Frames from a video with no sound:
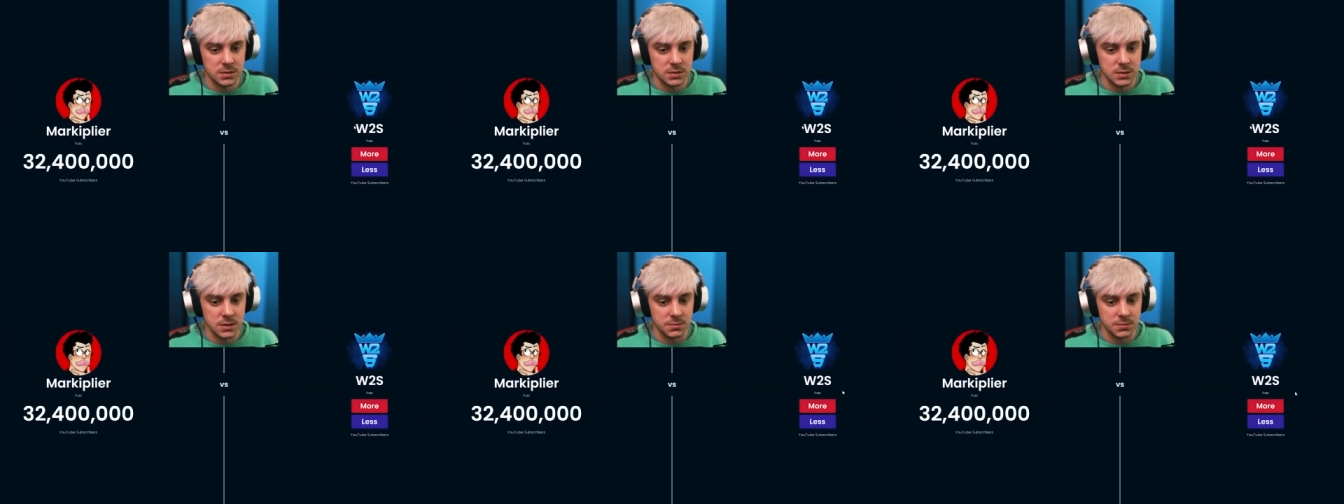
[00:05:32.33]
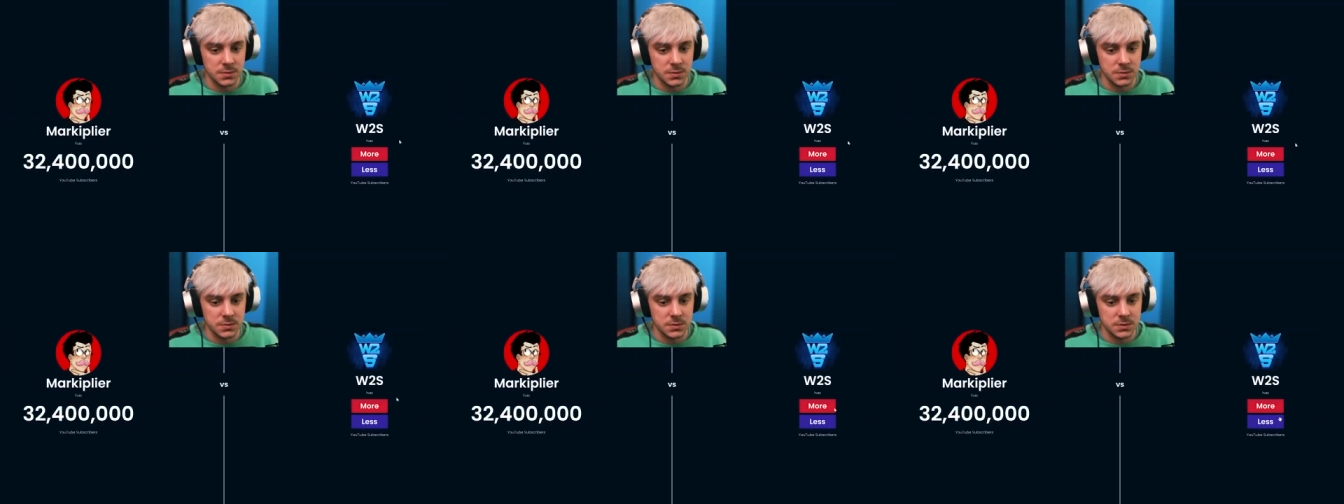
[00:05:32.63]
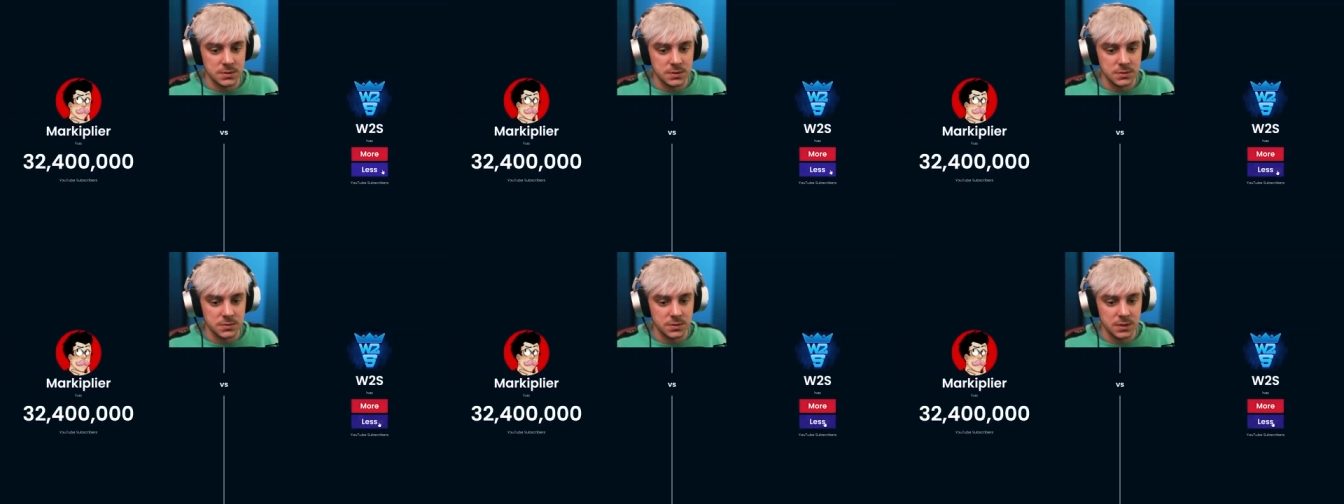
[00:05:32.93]

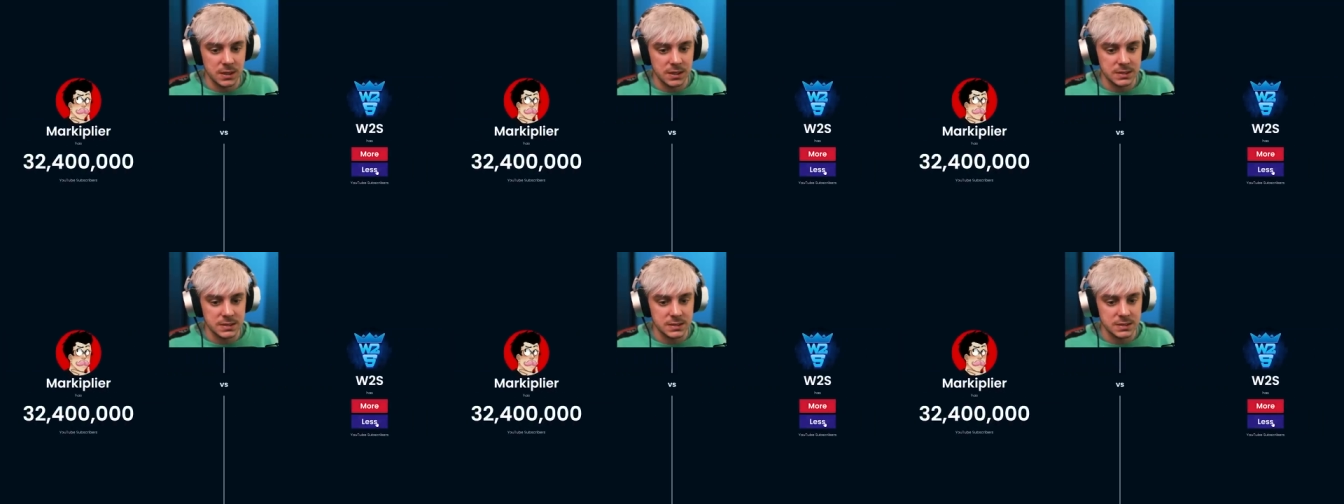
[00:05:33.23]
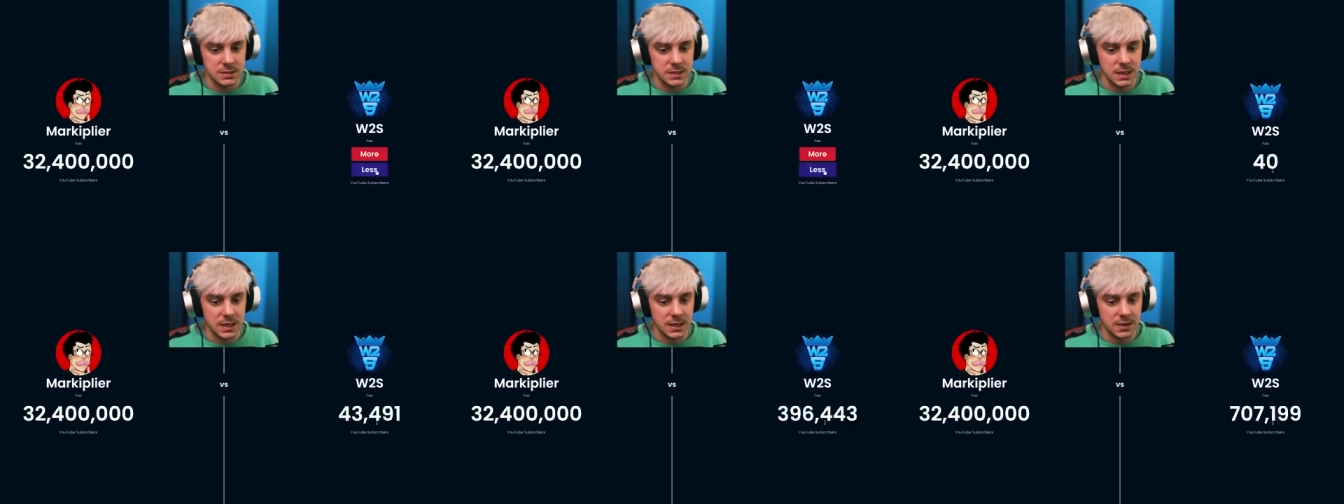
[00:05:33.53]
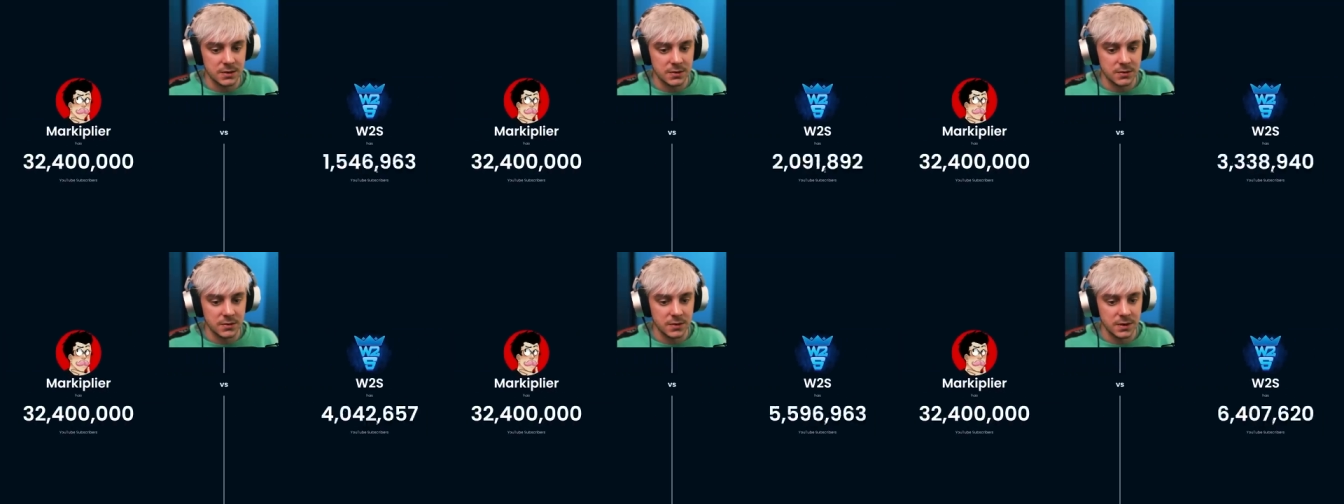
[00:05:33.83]
W2S. I
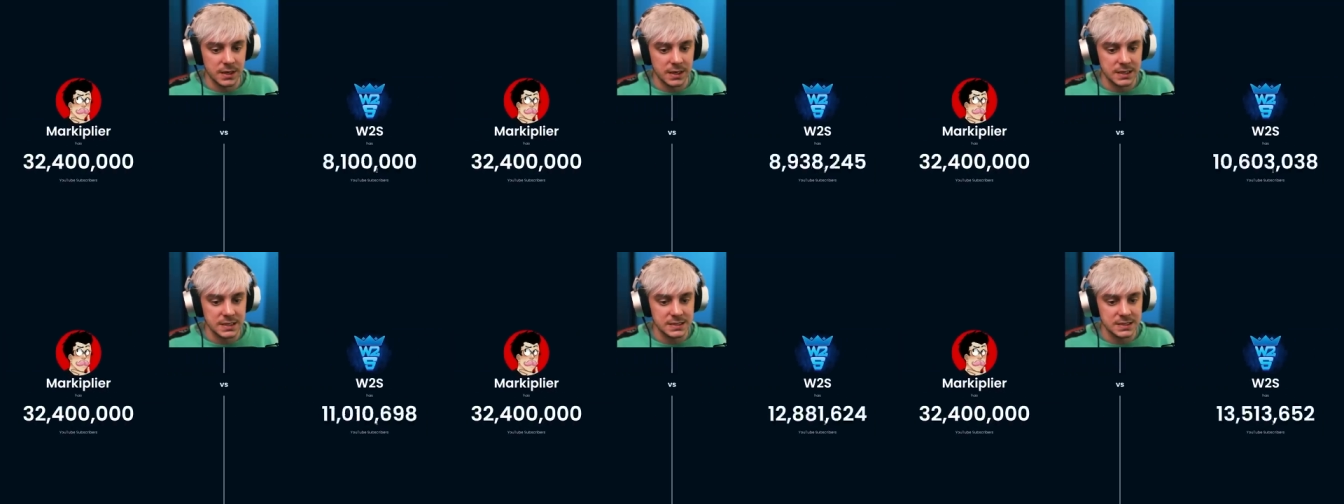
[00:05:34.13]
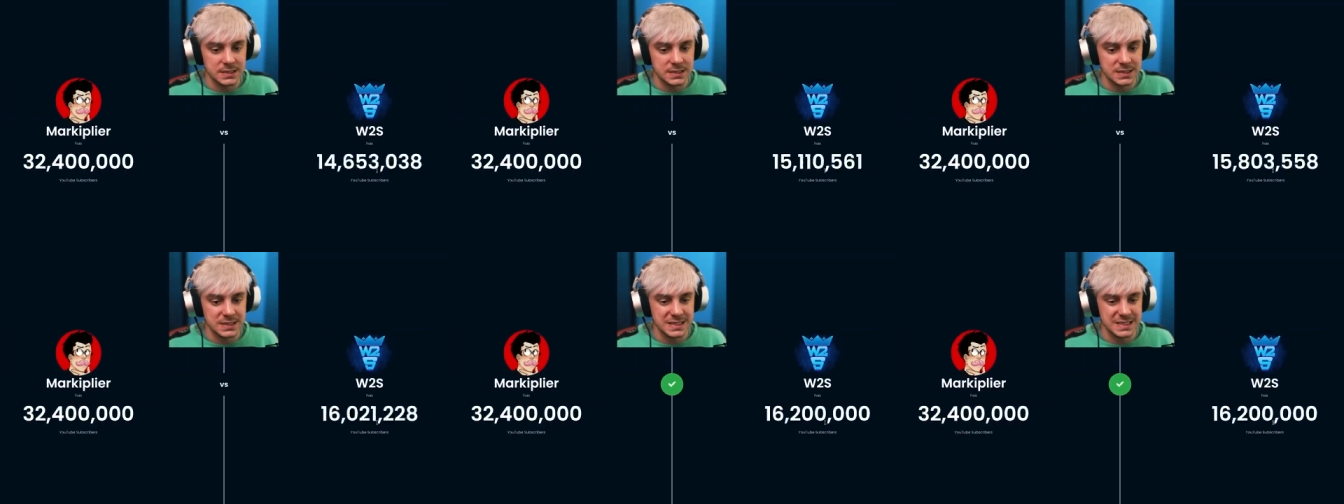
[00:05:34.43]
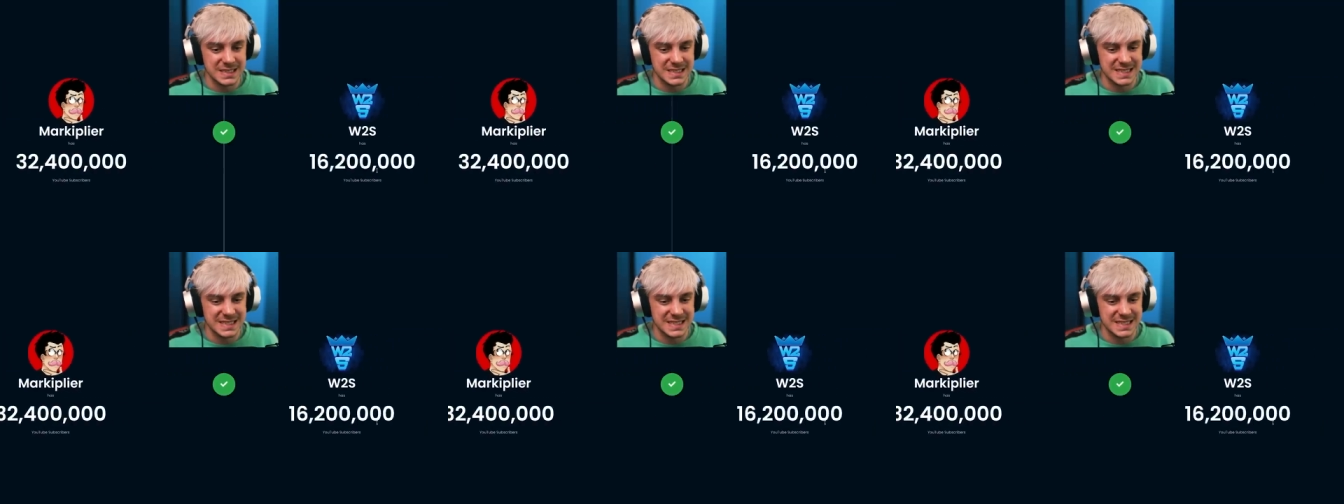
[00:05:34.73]
don't know who that is.